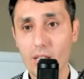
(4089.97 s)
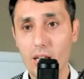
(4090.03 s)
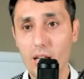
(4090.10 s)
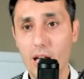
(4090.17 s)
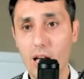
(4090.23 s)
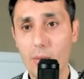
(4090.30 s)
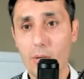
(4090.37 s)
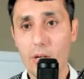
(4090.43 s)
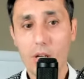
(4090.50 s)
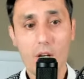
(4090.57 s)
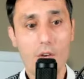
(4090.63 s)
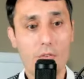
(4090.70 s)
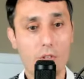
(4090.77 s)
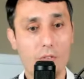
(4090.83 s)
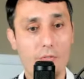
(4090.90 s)
Um,
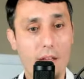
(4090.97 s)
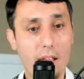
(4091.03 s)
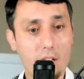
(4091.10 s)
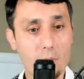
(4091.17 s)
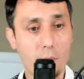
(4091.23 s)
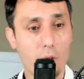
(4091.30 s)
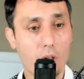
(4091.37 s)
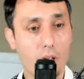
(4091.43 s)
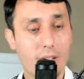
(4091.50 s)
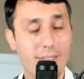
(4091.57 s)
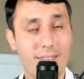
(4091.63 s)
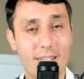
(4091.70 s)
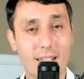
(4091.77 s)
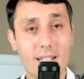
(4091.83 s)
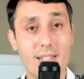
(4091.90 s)
for the Facebook,
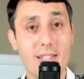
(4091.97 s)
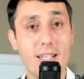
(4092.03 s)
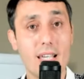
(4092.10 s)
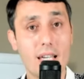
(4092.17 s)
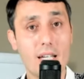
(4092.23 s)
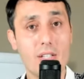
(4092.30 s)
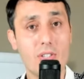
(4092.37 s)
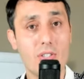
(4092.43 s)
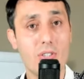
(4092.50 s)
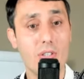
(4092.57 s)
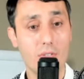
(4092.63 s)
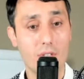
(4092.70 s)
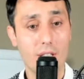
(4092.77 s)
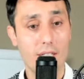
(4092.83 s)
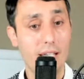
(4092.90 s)
this is
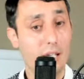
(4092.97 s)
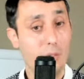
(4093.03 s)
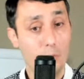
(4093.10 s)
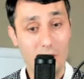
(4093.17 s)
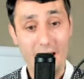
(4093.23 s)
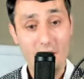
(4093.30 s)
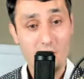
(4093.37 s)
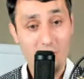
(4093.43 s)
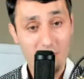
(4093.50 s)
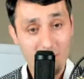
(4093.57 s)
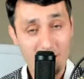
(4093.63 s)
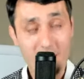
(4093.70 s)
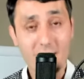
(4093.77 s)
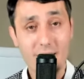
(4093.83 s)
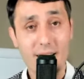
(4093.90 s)
the link. Well, actually,
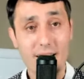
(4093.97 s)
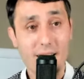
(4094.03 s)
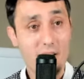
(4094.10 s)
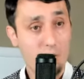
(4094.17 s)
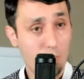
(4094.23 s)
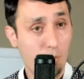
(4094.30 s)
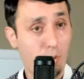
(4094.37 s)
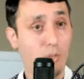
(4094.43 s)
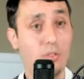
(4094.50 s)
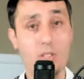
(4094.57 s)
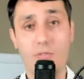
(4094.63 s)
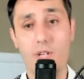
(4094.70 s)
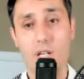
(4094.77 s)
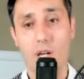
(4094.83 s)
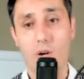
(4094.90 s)
this link is below
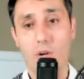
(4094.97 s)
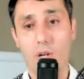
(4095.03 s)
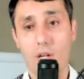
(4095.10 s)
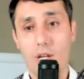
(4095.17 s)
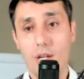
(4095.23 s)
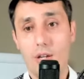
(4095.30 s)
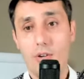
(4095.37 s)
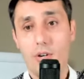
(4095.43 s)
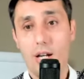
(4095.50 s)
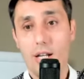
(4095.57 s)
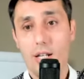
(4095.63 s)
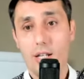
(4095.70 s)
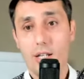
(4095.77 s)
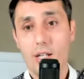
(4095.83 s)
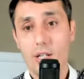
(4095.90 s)
this video,
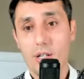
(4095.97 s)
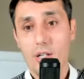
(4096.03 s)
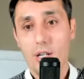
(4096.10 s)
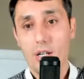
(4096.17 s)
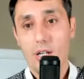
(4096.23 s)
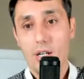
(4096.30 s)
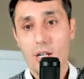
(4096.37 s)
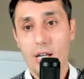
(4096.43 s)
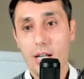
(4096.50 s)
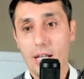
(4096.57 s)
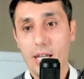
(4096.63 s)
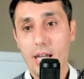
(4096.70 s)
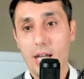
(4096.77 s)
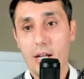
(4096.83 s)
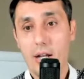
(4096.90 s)
right? And
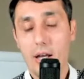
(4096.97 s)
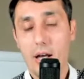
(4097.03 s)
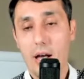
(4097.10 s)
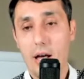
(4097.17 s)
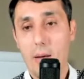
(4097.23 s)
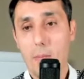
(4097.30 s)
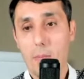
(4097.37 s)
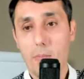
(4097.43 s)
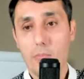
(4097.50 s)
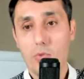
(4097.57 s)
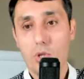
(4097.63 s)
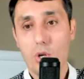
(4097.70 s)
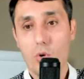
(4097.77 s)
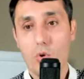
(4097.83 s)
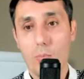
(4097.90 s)
again, um,
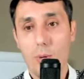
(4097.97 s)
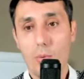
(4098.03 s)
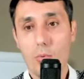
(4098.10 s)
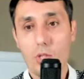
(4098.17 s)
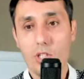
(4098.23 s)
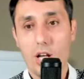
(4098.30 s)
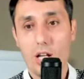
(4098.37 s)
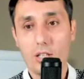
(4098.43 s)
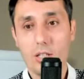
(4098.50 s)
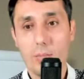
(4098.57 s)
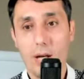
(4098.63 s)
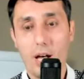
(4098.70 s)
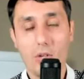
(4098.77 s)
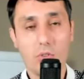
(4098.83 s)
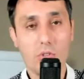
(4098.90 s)
so remember we talked
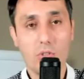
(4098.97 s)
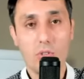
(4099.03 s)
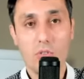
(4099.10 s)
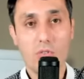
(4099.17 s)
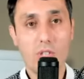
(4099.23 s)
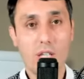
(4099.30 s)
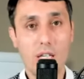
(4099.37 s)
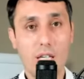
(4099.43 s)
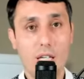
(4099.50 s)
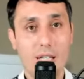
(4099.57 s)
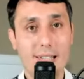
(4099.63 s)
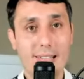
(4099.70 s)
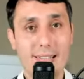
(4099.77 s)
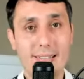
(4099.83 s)
about the